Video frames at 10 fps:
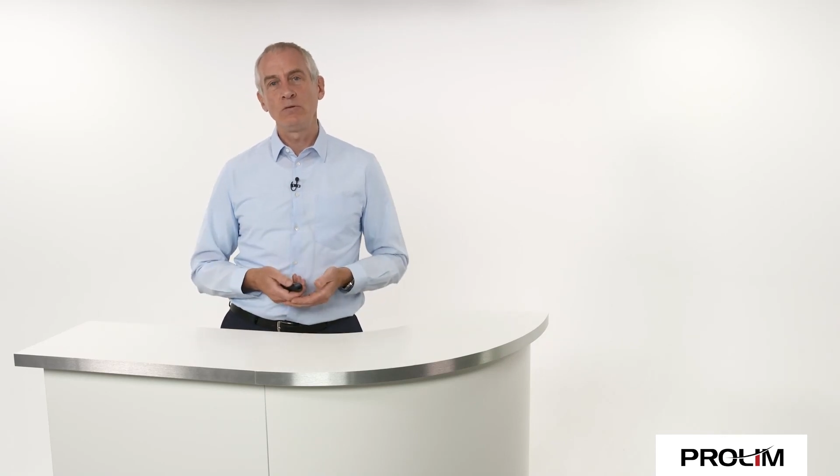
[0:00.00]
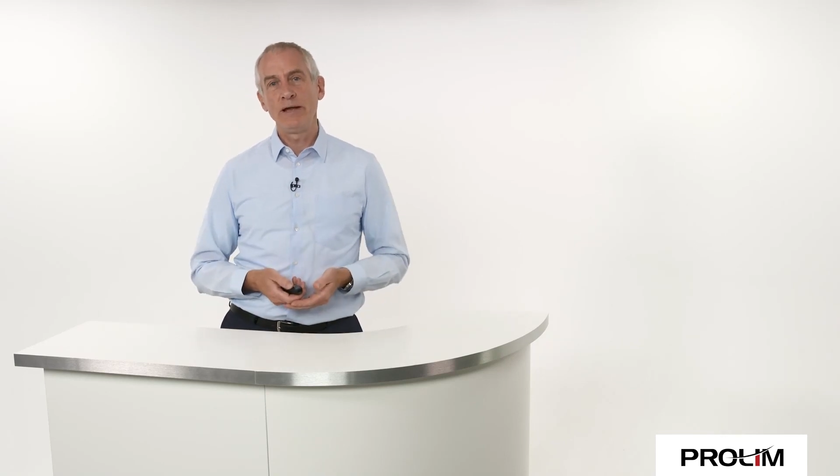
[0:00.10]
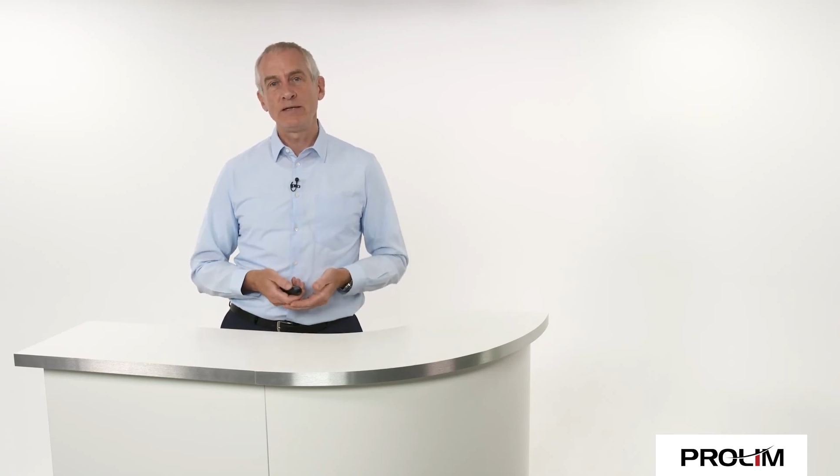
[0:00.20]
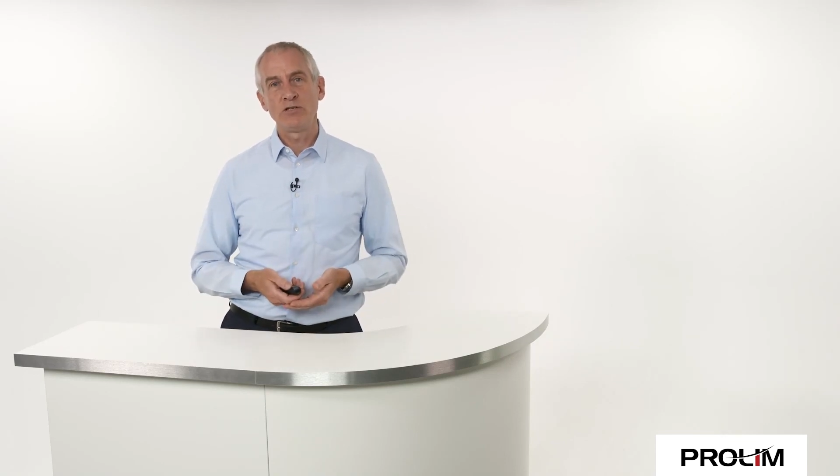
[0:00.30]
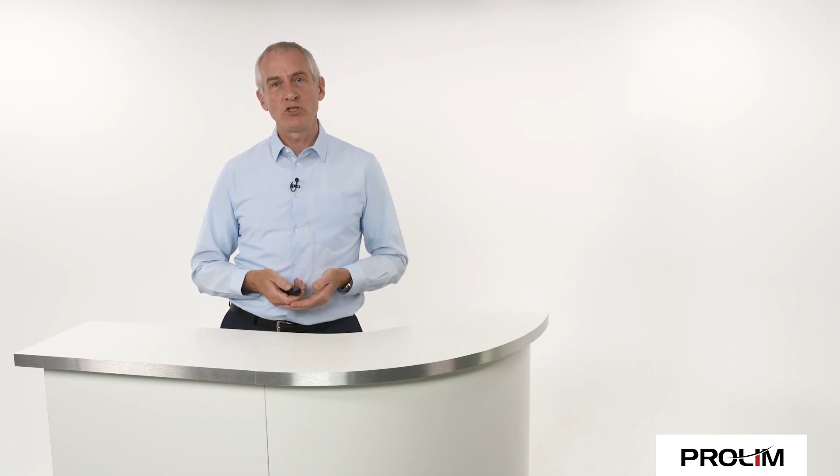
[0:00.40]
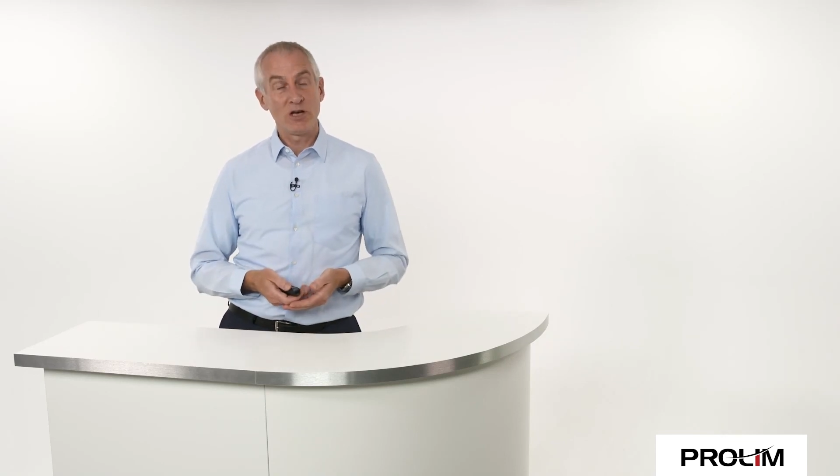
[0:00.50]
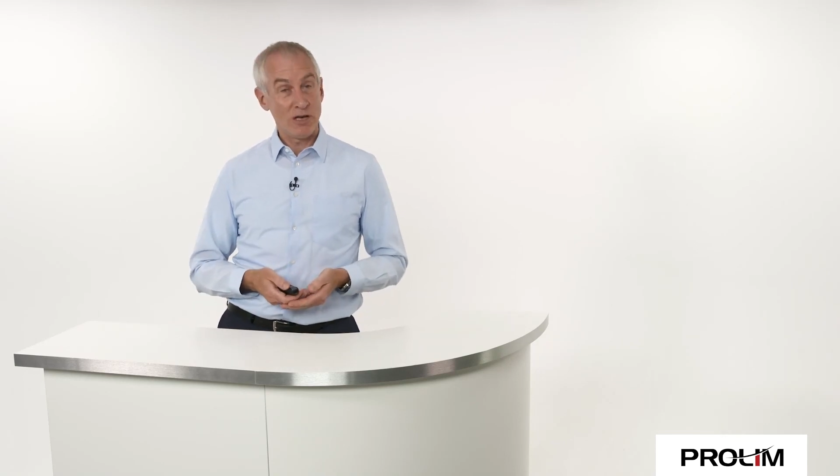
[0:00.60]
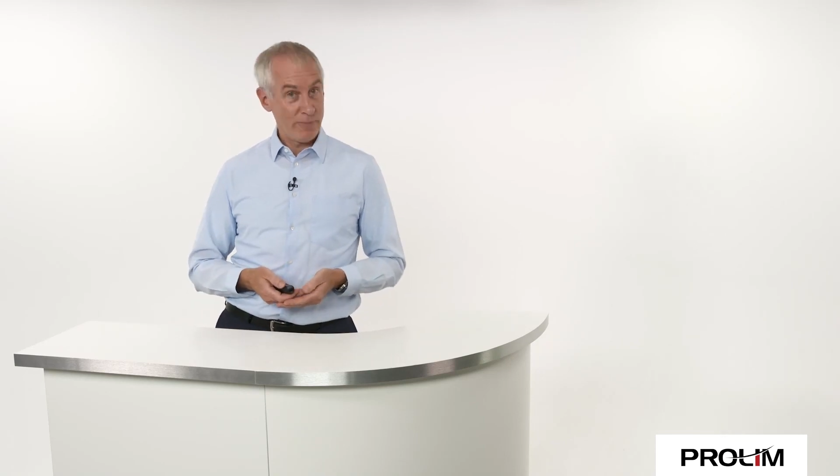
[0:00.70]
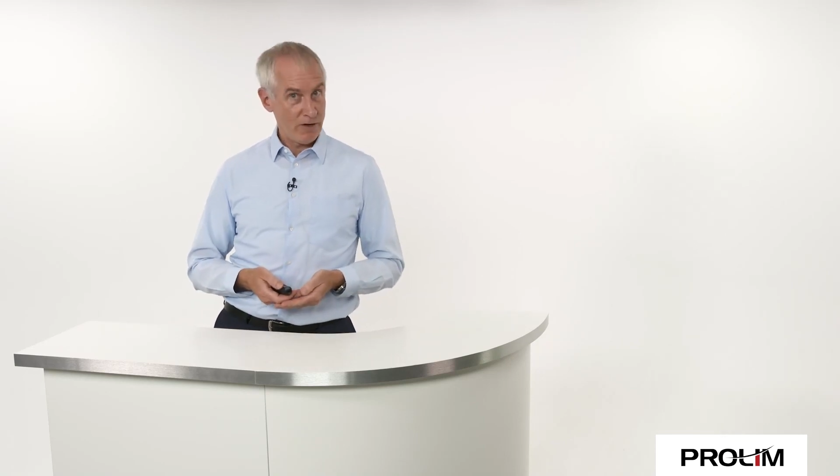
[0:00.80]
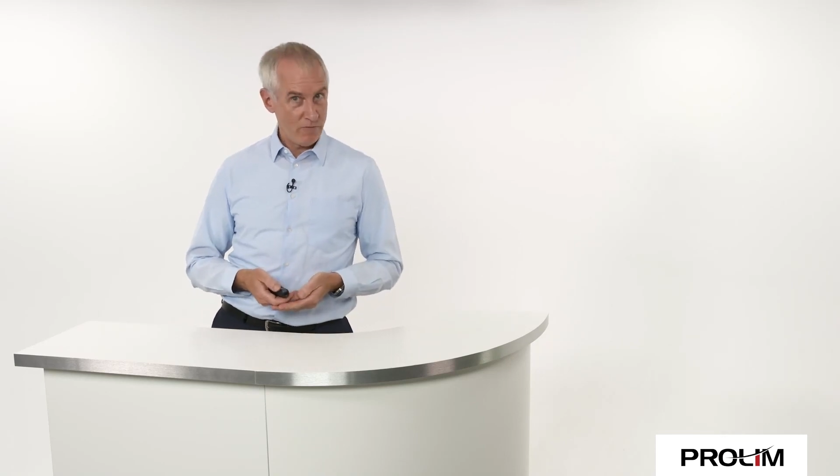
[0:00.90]
ladies and
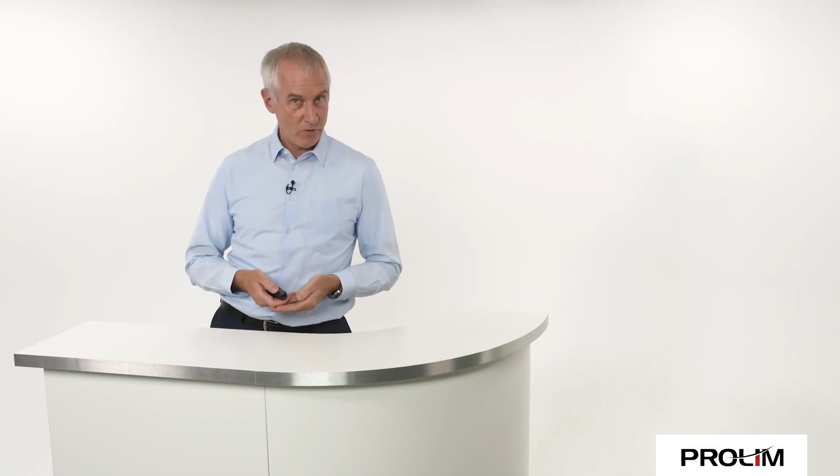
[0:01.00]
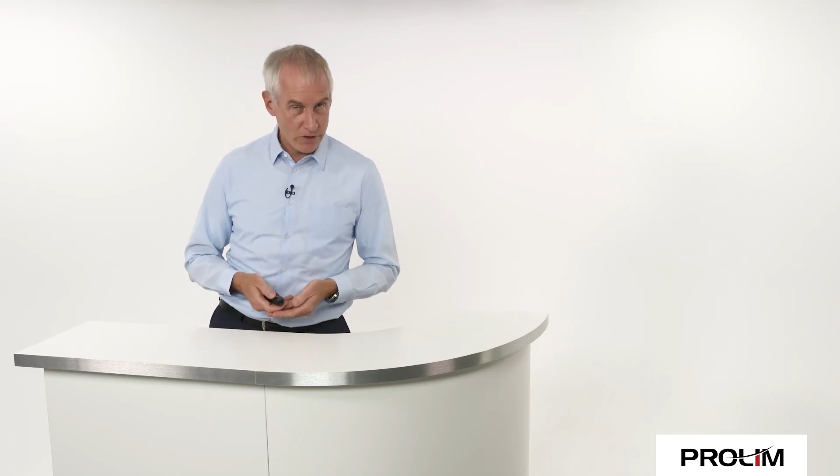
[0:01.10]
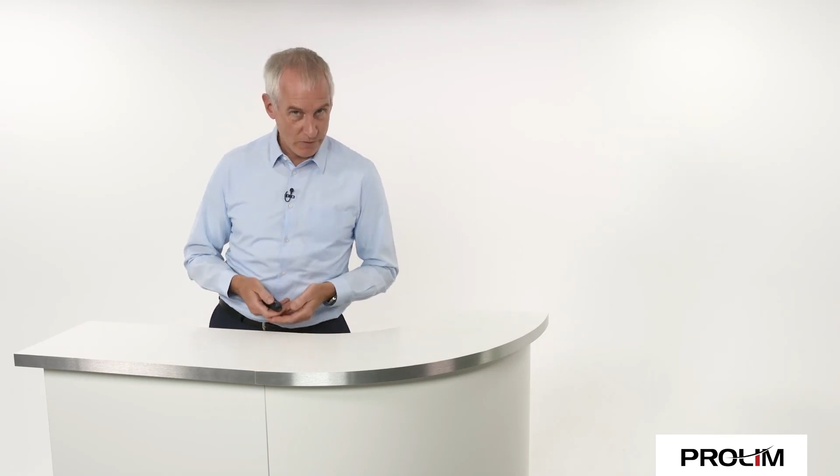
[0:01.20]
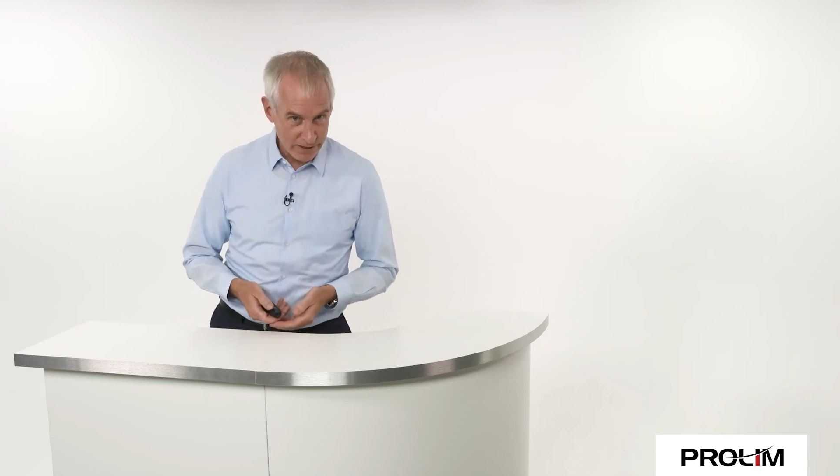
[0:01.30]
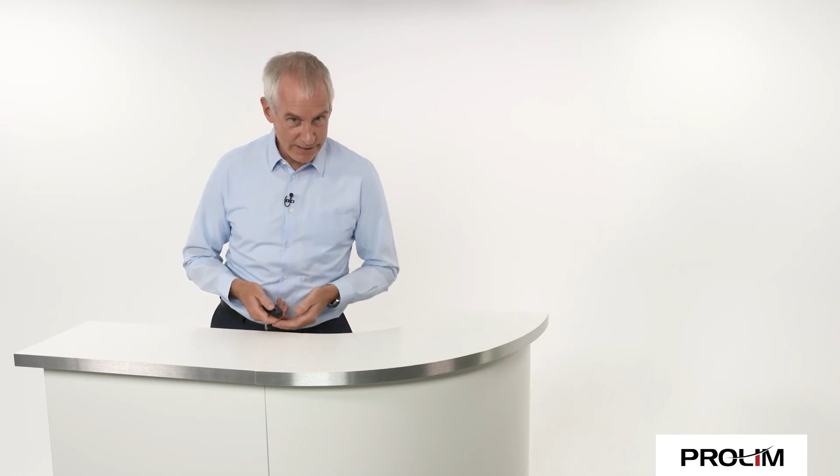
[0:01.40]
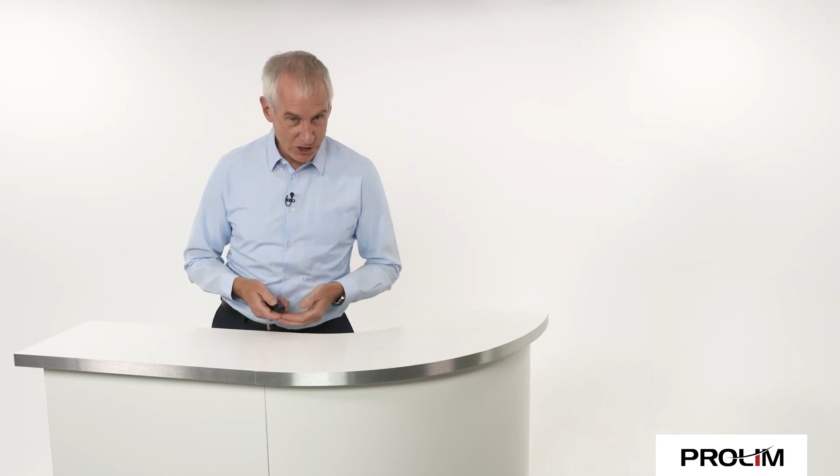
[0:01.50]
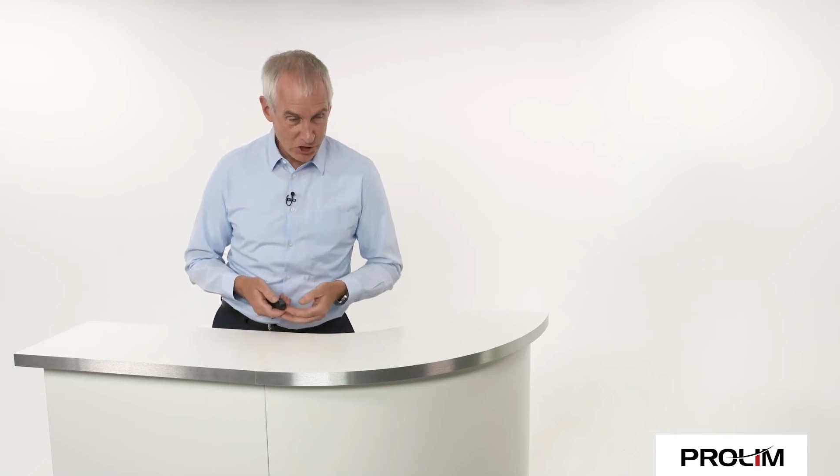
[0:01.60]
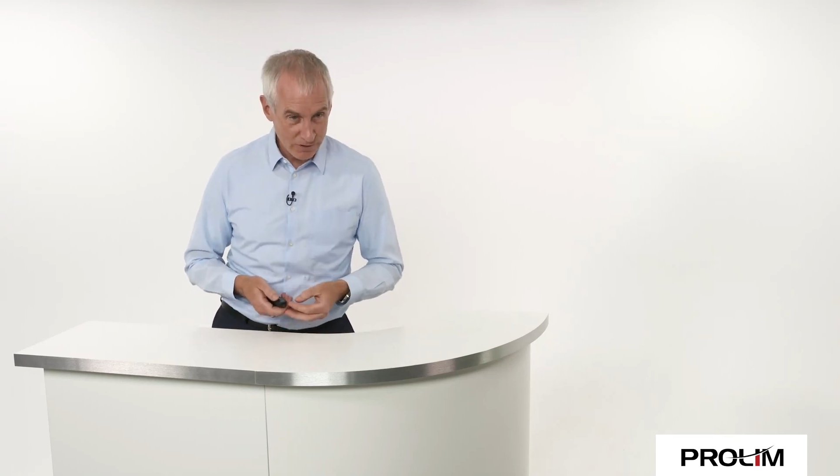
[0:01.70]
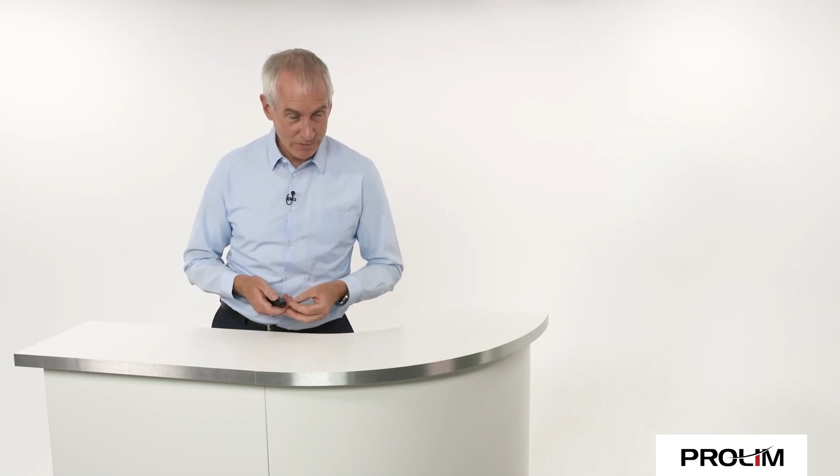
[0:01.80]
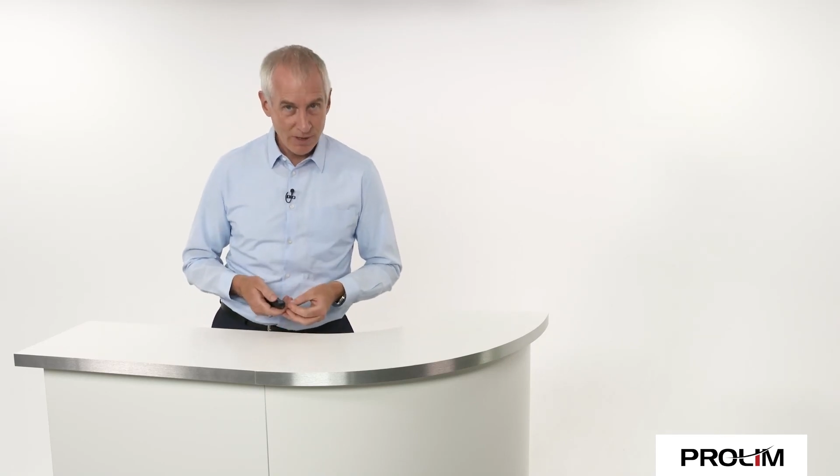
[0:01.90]
gentlemen, for your attention.